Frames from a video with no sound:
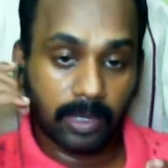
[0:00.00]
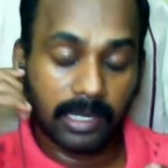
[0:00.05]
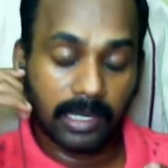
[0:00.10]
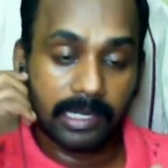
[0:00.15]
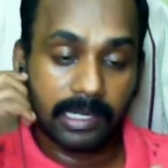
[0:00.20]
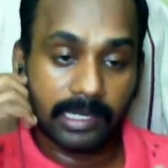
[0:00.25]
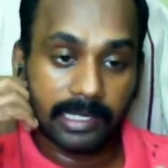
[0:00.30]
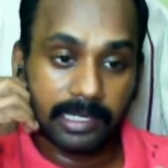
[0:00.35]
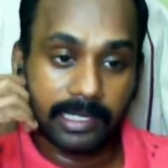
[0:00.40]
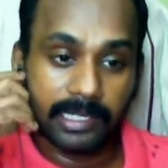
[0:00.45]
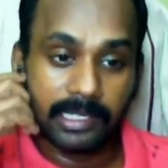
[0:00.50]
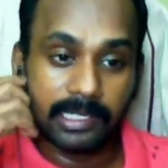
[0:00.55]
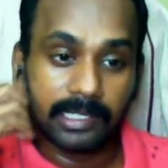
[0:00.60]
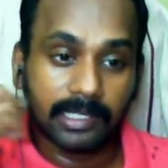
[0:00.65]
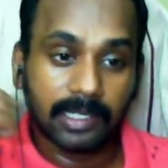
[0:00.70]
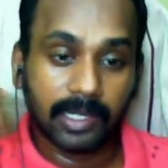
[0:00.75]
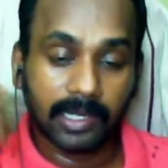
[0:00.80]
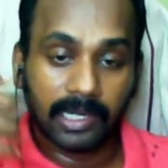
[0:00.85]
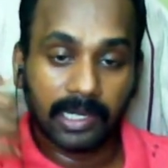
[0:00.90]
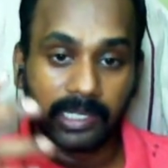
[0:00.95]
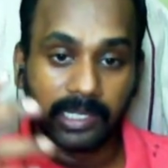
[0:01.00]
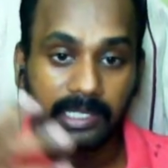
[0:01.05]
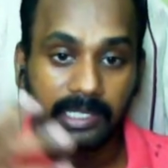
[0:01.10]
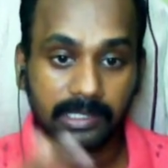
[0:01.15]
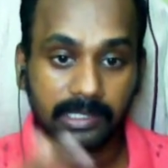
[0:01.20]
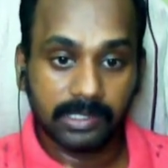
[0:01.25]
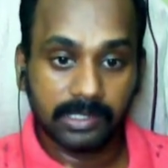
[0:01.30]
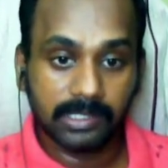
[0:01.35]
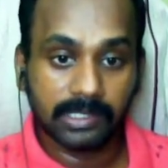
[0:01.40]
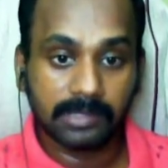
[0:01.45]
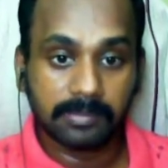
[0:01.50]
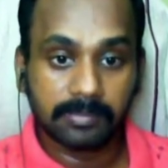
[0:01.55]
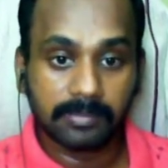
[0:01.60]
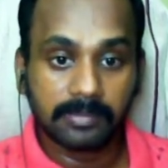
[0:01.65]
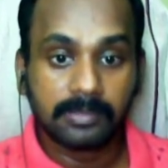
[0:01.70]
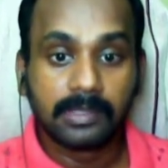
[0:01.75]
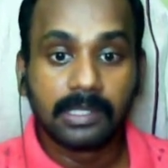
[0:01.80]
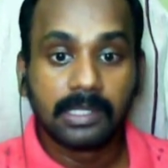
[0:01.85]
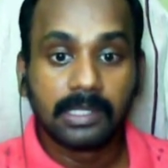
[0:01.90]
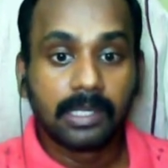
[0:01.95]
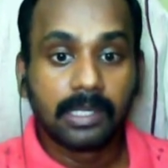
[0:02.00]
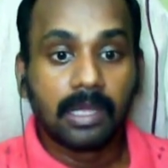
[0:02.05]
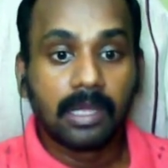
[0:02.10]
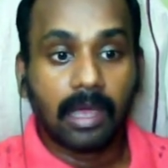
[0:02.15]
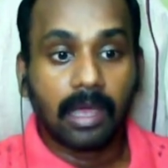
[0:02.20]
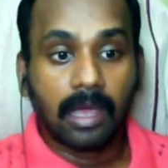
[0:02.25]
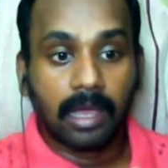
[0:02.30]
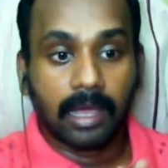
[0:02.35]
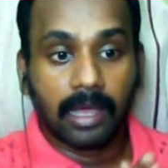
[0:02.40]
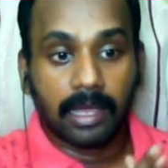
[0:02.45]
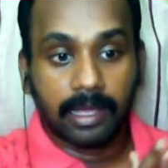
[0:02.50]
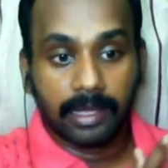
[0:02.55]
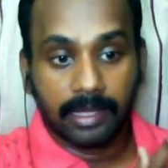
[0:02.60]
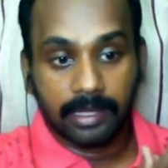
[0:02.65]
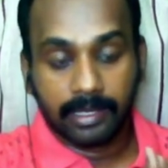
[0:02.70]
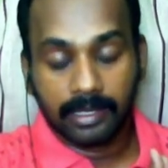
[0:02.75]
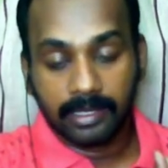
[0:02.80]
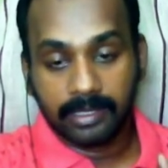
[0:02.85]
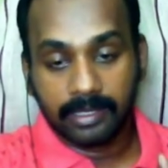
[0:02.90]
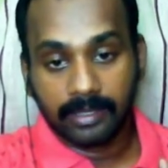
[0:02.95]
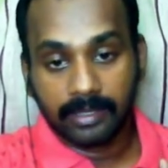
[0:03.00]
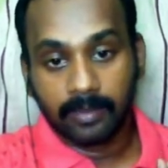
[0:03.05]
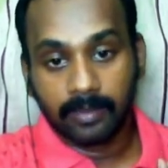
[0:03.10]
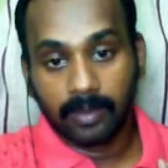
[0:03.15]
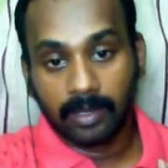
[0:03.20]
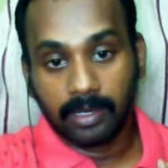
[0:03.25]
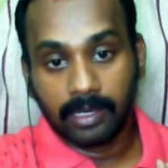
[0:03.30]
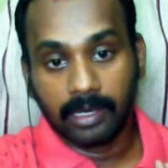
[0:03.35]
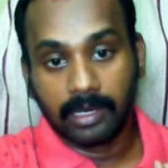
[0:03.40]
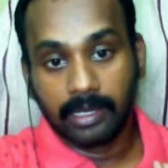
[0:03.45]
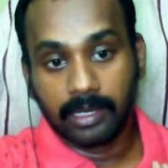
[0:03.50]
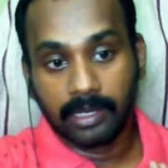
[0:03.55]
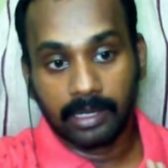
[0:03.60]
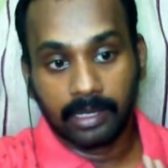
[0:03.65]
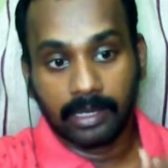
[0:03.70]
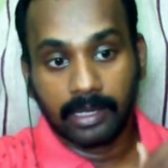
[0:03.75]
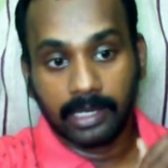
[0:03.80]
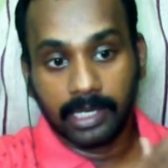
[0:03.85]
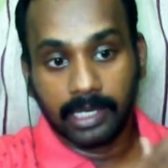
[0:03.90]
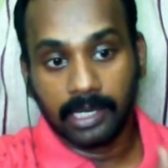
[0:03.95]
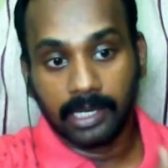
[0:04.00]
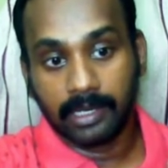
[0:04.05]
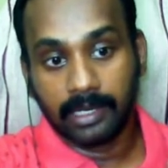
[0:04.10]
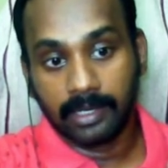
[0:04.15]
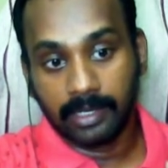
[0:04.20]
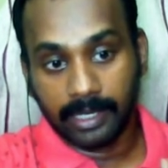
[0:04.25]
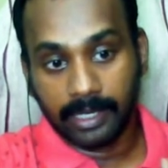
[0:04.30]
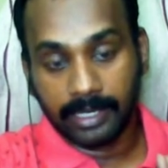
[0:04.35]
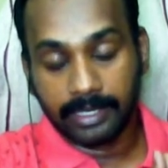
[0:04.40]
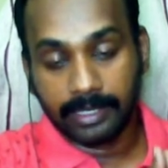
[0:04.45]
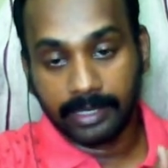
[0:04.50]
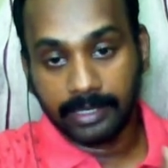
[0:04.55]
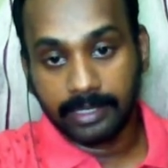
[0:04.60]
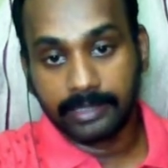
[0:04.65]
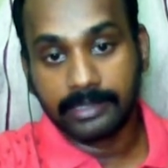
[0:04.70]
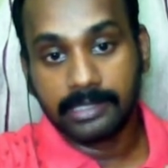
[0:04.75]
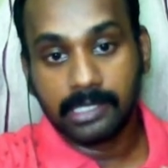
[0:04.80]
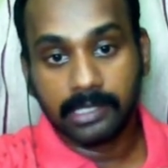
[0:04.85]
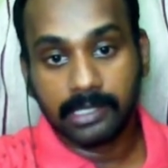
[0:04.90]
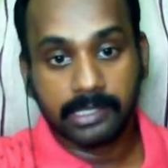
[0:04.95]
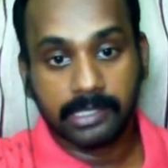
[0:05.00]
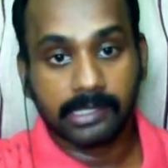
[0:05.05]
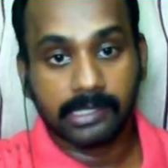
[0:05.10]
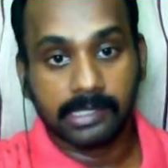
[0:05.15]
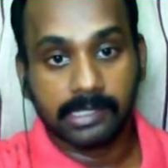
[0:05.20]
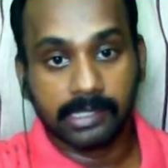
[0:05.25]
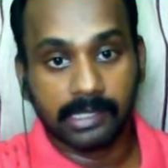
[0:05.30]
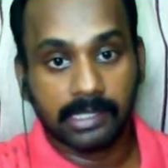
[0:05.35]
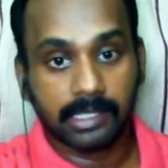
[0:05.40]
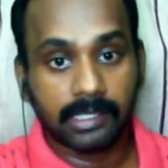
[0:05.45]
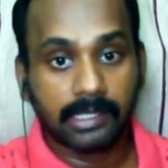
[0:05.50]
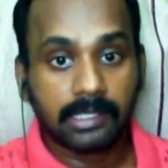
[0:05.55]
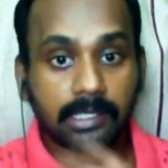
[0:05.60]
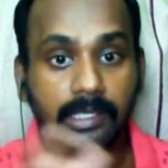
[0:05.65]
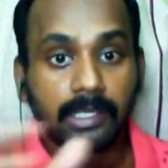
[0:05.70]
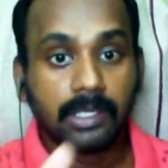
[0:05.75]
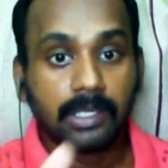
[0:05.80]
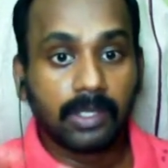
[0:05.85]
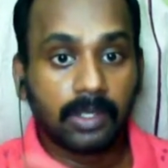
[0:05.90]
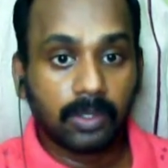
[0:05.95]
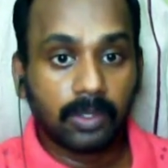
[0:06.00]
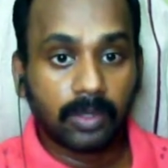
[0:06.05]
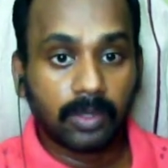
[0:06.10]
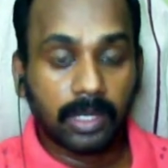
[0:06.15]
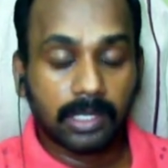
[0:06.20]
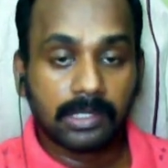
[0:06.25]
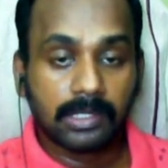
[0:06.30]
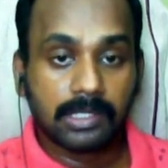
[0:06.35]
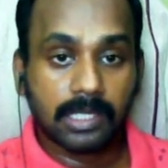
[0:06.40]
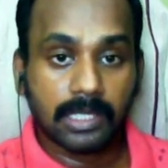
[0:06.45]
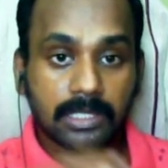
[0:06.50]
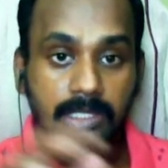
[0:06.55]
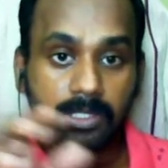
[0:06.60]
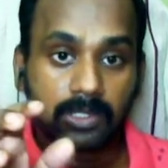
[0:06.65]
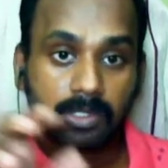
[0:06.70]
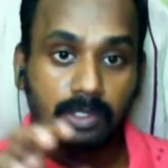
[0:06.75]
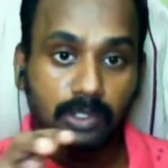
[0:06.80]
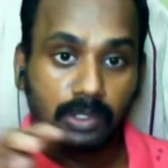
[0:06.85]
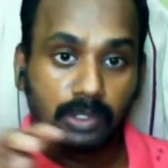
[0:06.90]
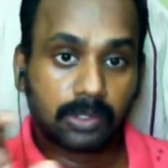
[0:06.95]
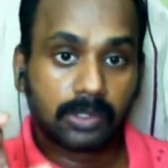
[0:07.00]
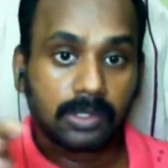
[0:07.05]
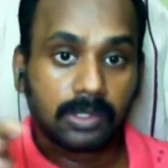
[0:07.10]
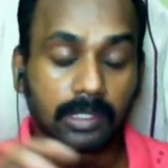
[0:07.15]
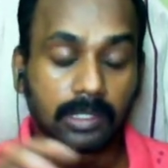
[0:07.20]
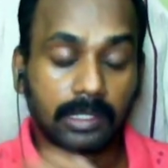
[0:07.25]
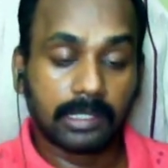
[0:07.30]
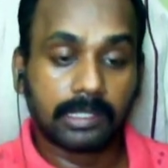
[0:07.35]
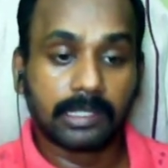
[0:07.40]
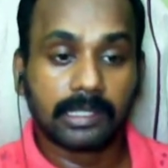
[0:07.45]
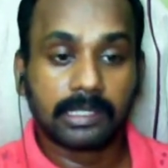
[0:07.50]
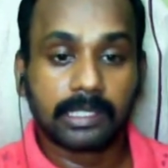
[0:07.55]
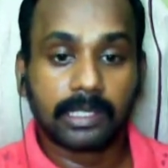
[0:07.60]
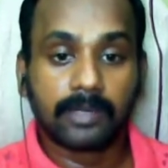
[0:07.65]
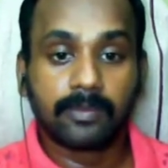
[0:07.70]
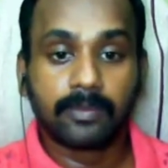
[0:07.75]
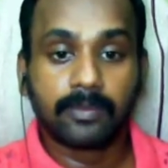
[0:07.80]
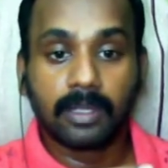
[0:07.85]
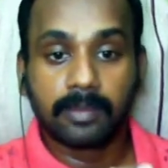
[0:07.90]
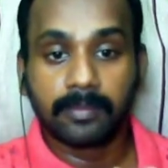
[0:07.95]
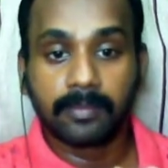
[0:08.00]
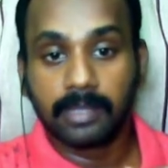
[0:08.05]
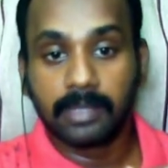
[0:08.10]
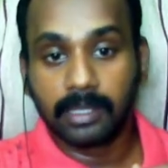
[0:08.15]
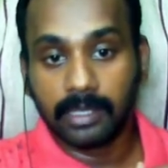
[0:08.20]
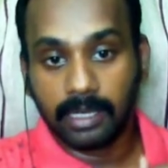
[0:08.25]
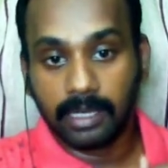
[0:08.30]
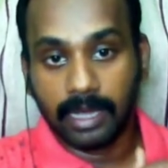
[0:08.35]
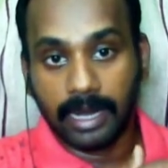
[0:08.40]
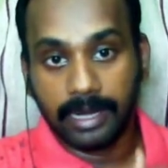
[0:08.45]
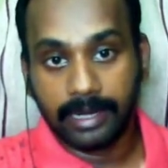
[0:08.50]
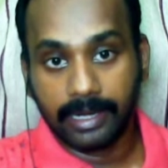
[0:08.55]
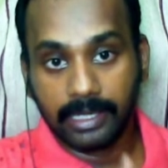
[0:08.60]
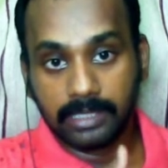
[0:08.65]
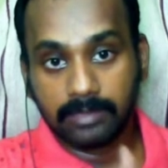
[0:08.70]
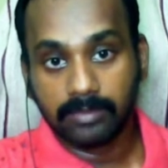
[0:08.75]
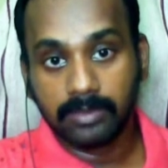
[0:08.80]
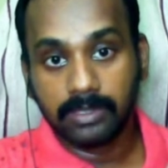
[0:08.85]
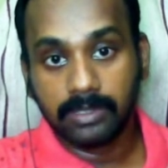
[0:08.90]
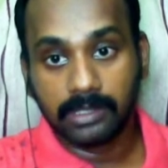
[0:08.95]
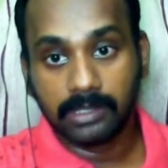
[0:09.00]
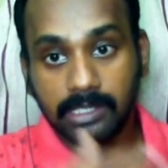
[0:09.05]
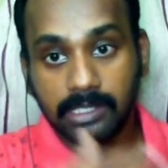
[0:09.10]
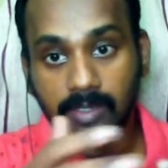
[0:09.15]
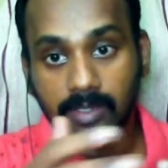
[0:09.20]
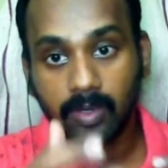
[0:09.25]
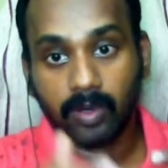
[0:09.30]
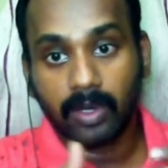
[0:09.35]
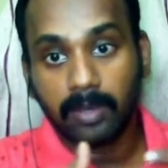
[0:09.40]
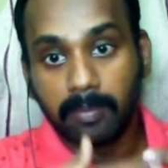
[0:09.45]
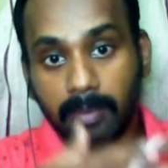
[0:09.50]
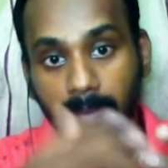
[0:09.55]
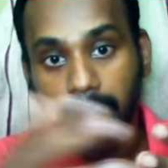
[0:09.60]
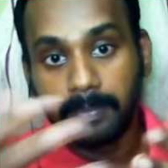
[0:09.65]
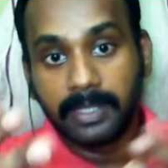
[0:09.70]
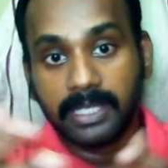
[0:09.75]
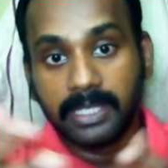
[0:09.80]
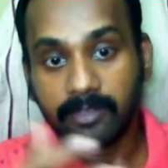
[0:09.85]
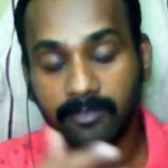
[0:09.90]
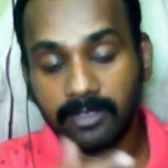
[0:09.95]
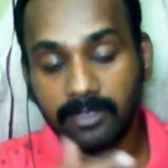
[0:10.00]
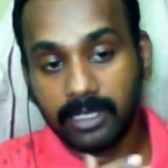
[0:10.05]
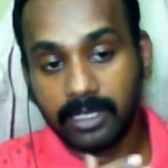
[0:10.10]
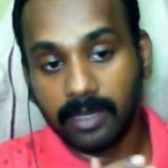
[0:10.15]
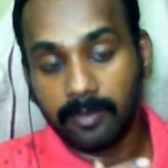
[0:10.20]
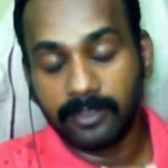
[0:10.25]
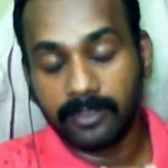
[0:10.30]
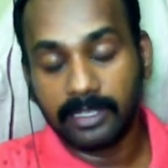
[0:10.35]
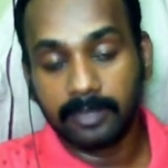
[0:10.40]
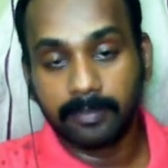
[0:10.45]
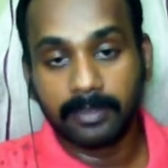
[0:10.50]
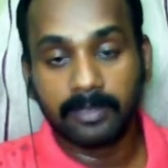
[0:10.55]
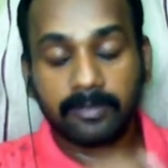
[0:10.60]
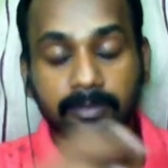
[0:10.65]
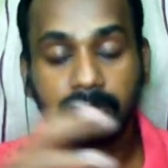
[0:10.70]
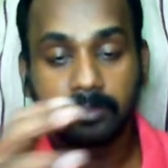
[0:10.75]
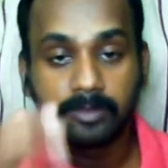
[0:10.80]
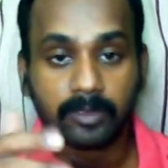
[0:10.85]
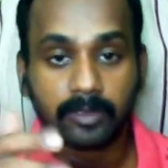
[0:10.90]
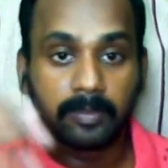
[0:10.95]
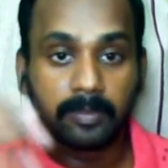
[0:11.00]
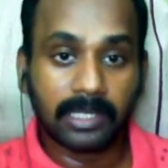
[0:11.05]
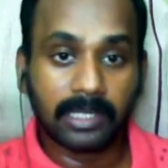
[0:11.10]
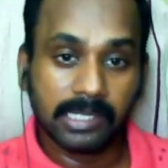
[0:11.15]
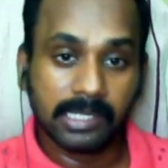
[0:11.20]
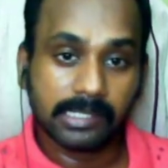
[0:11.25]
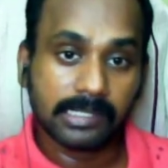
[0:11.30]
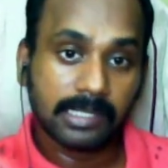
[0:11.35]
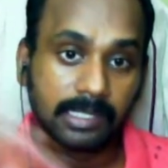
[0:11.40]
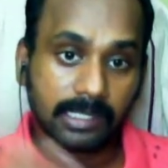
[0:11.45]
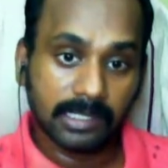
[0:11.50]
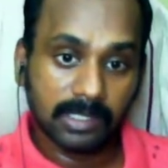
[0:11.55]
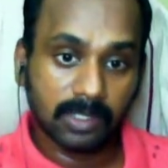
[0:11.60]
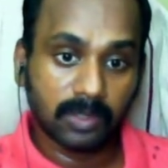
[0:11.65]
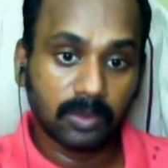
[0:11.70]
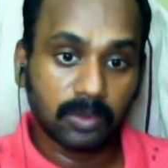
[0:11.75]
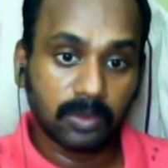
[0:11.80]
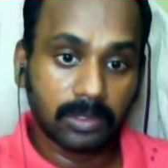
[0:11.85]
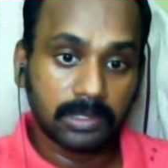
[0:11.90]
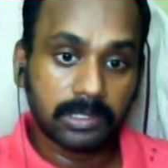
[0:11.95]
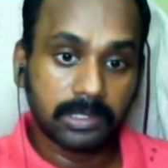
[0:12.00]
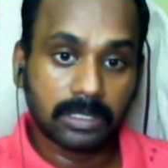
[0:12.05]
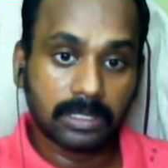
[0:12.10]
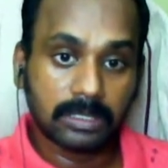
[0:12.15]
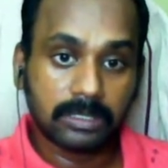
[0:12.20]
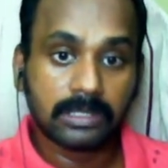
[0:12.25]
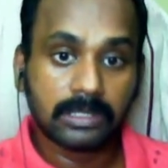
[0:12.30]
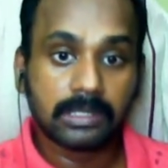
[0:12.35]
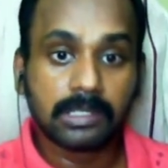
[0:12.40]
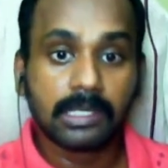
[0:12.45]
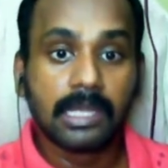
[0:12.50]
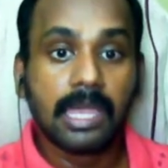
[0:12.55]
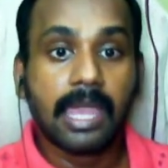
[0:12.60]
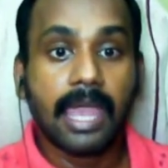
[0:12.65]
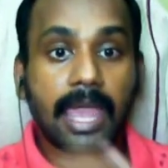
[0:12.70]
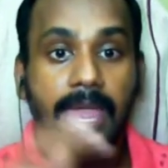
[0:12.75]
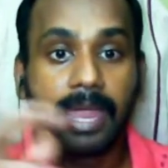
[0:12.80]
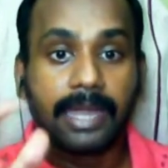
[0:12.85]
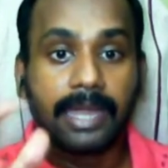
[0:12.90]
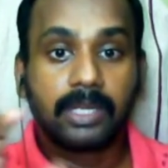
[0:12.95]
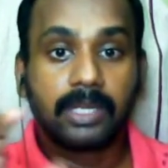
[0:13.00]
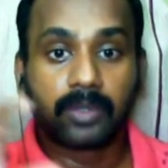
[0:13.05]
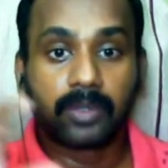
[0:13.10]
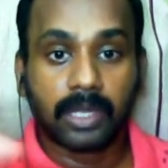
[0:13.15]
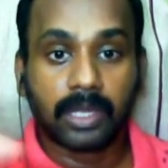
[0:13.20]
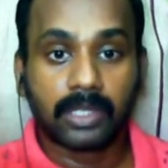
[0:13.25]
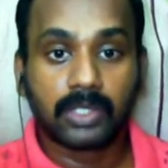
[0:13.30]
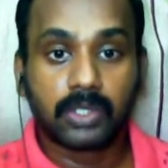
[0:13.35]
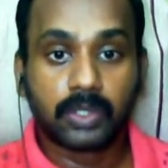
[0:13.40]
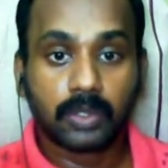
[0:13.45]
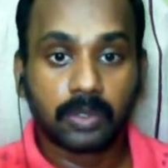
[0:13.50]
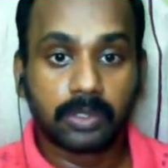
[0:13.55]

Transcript: run a clinic, or like a gym, or like a consultancy thing, you can just give them the address. These are all publicly available, which will be listed in the Google search. And you can